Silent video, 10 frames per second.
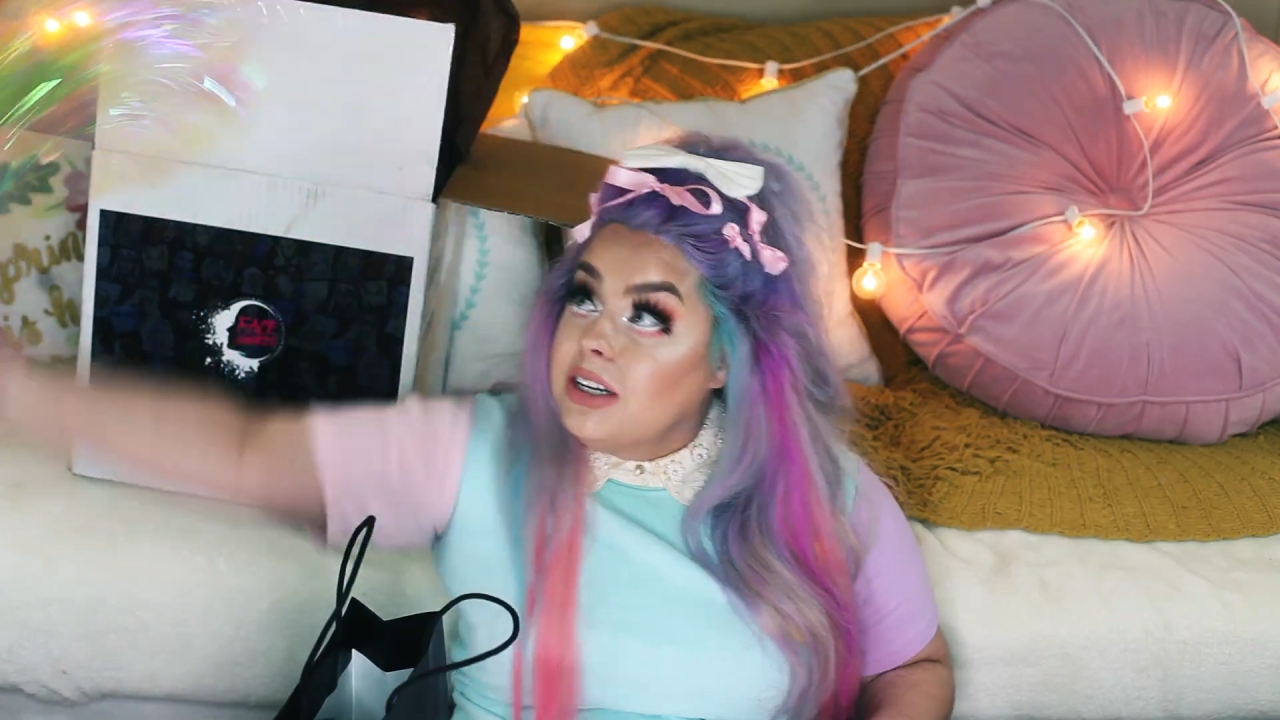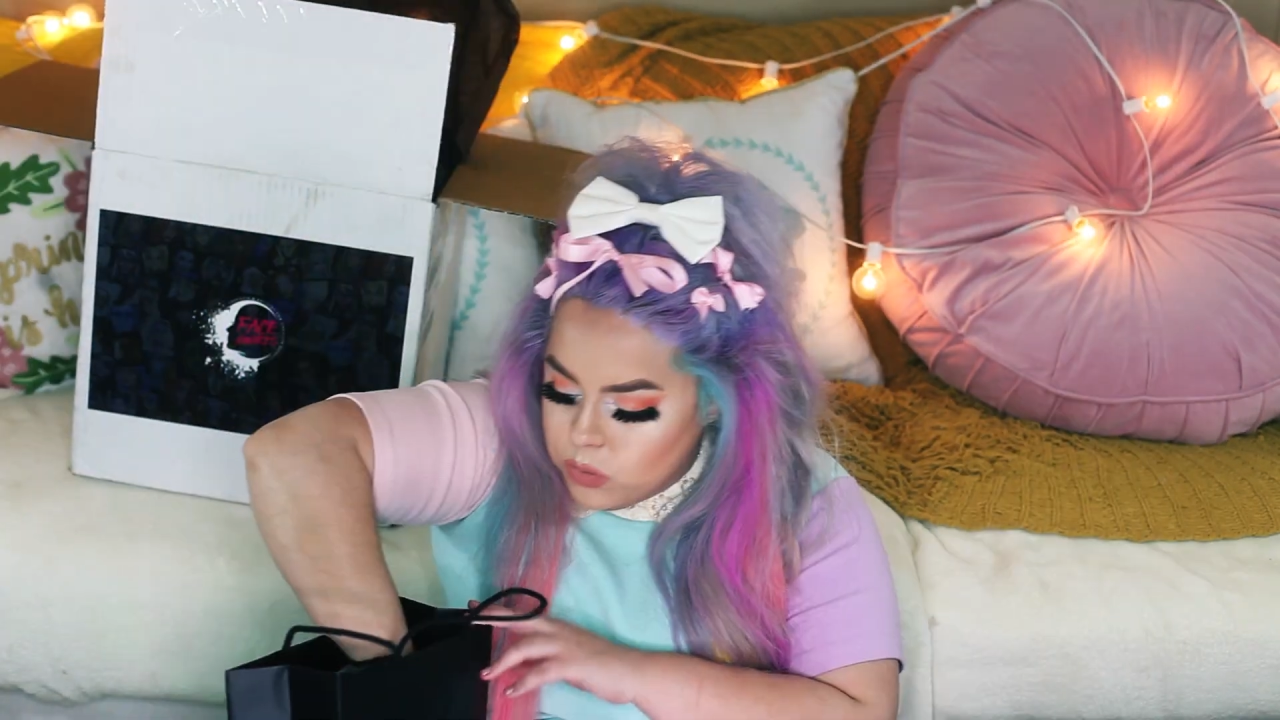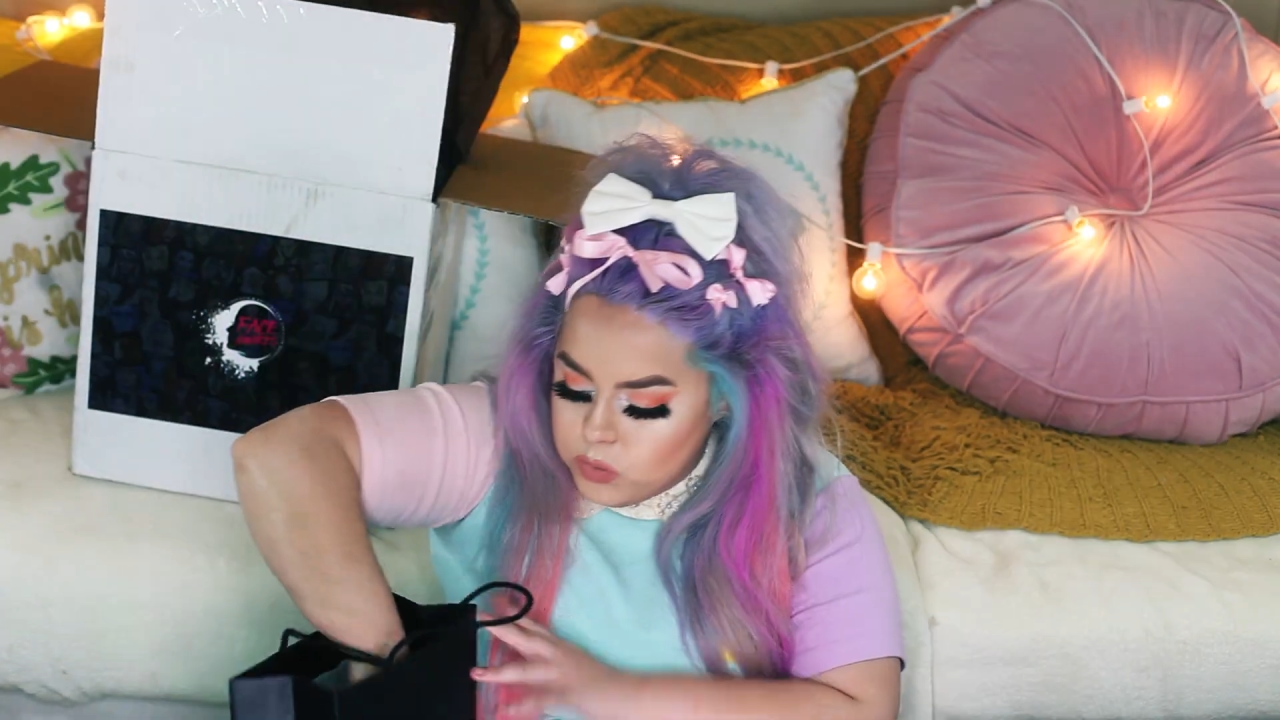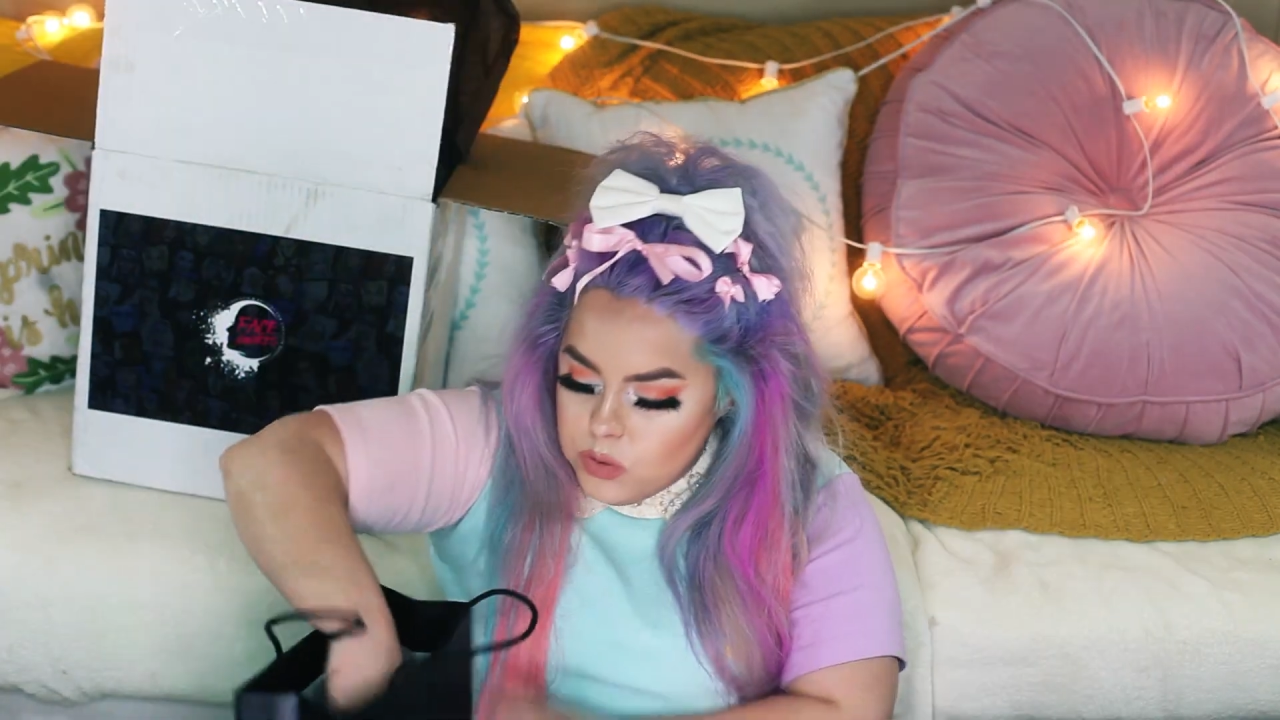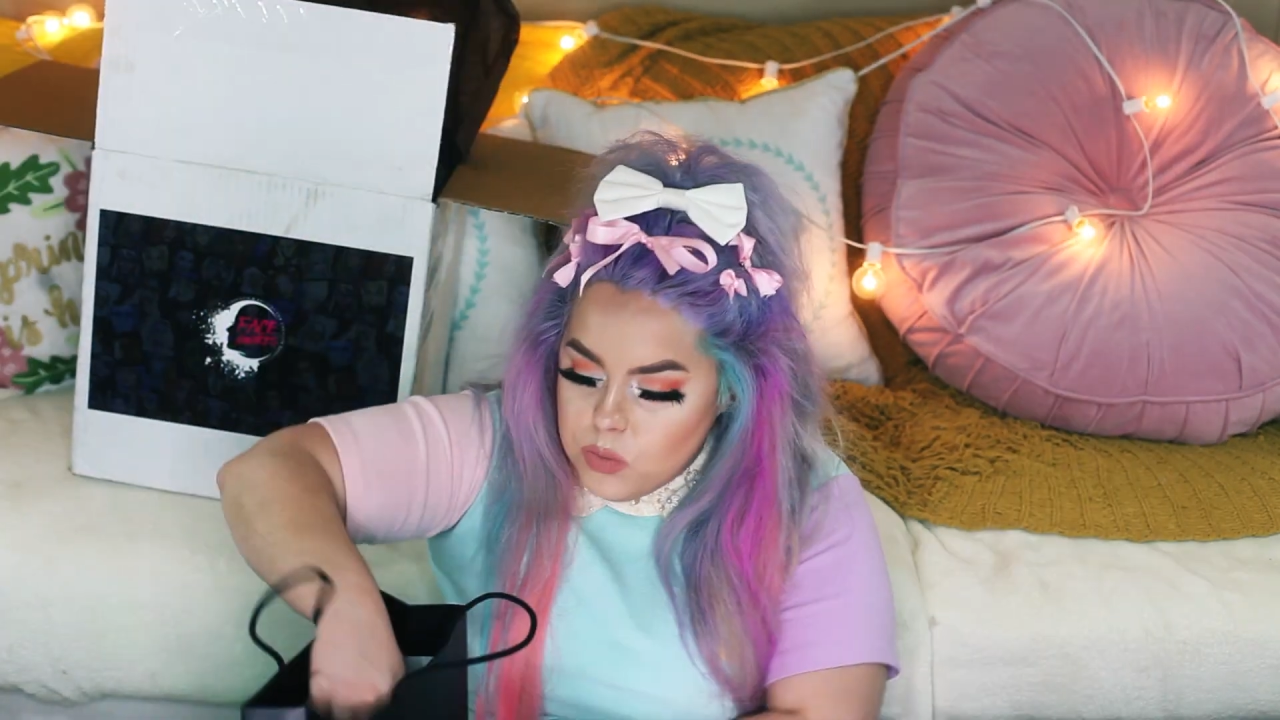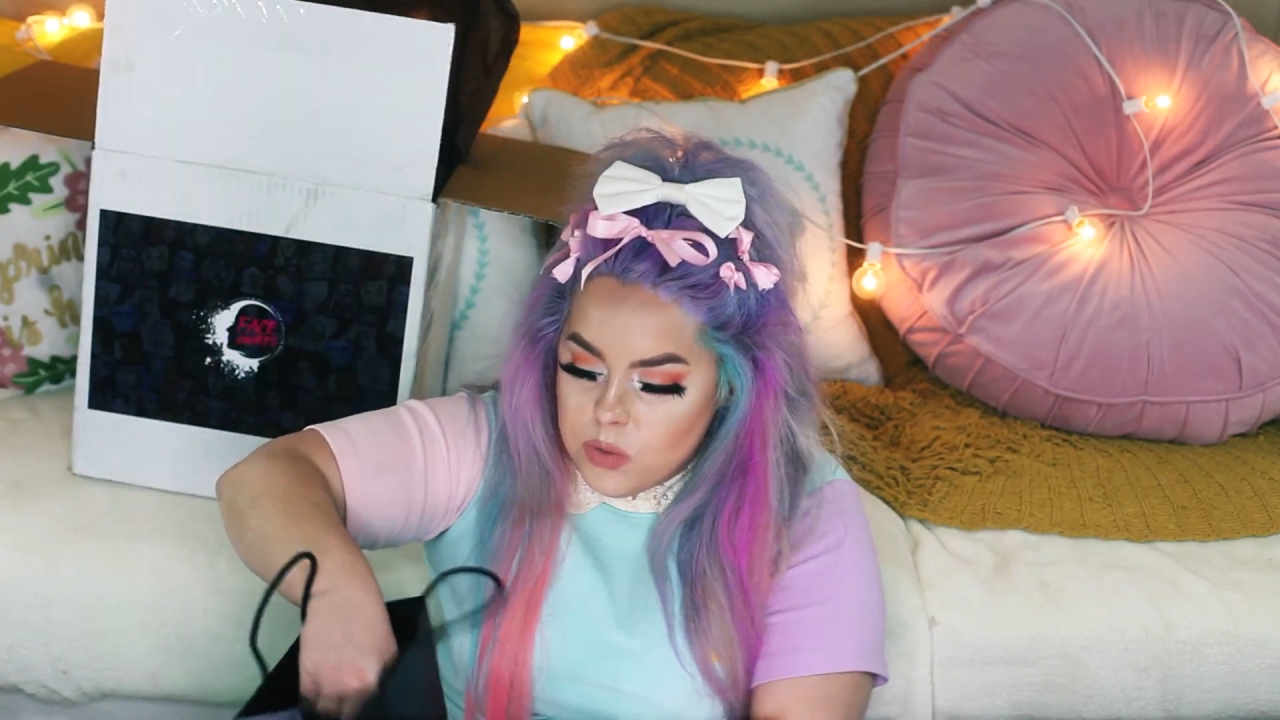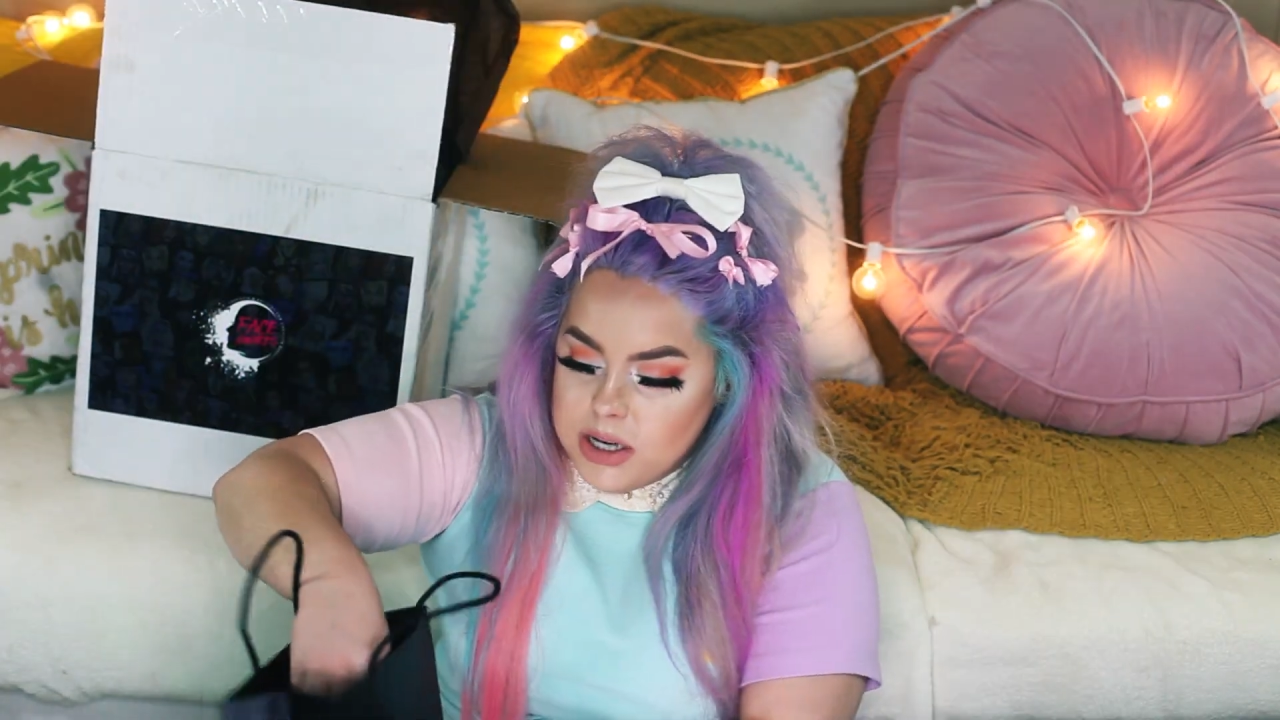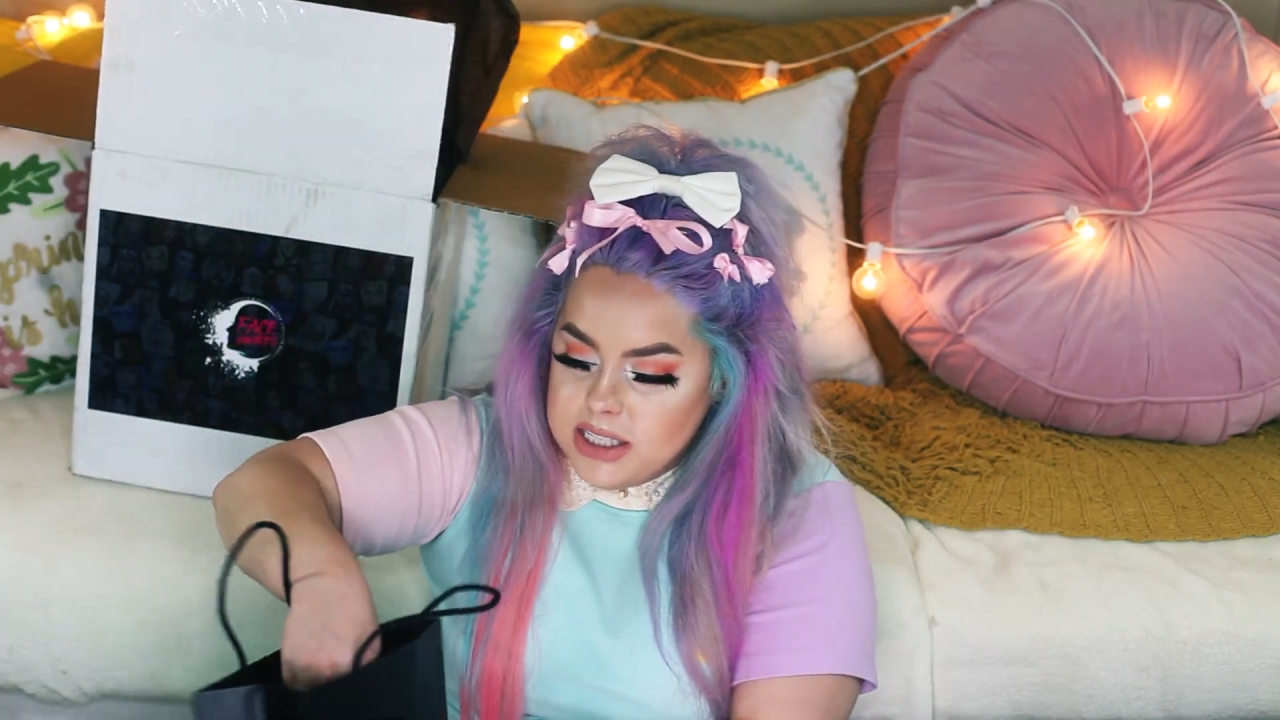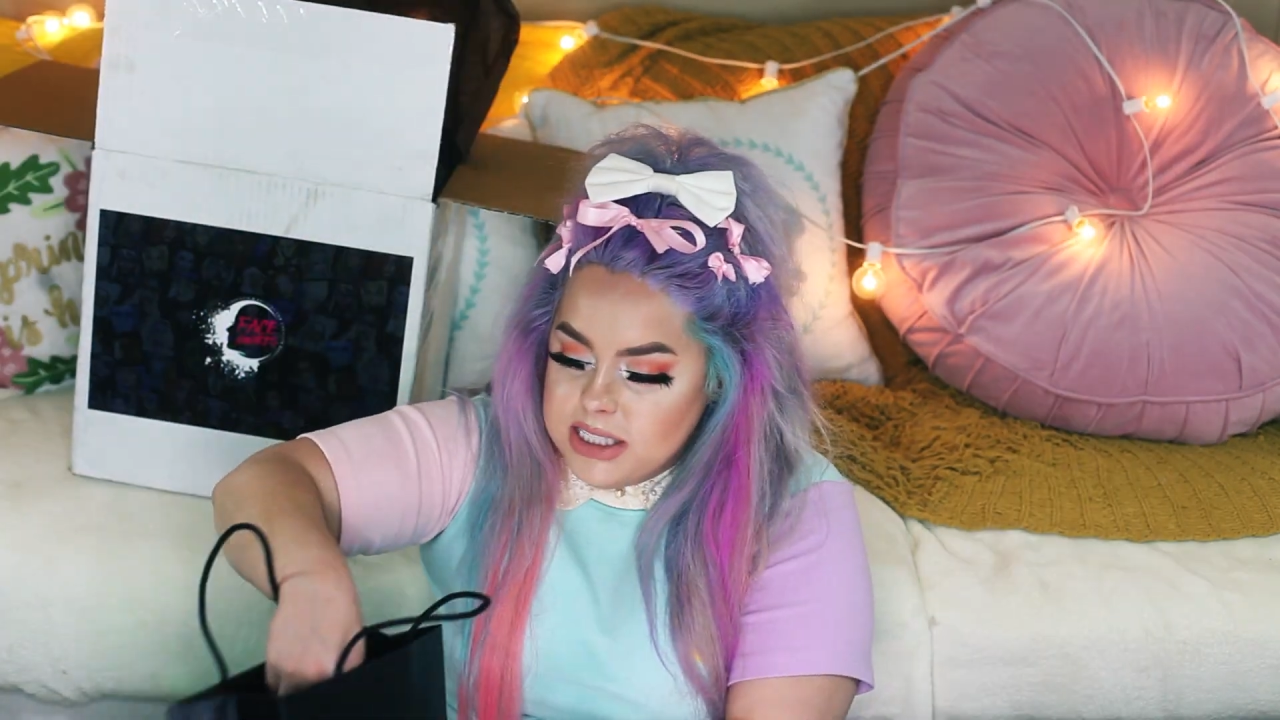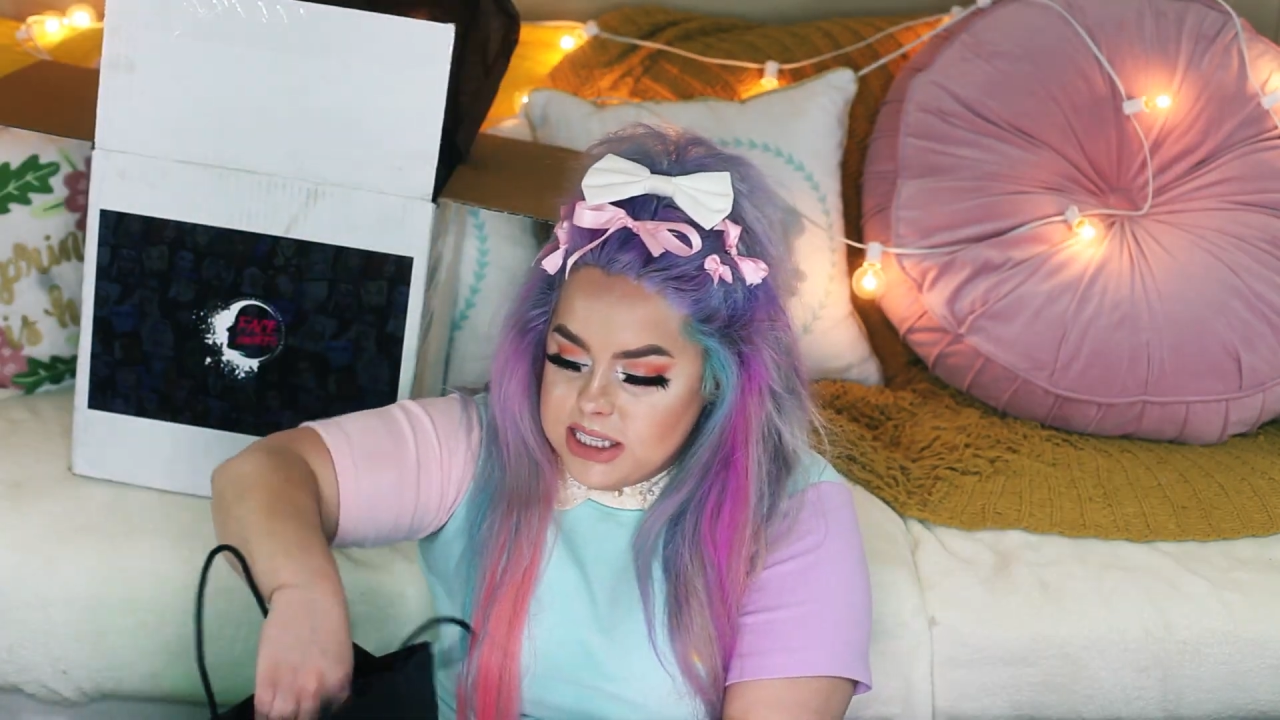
Ooh, what is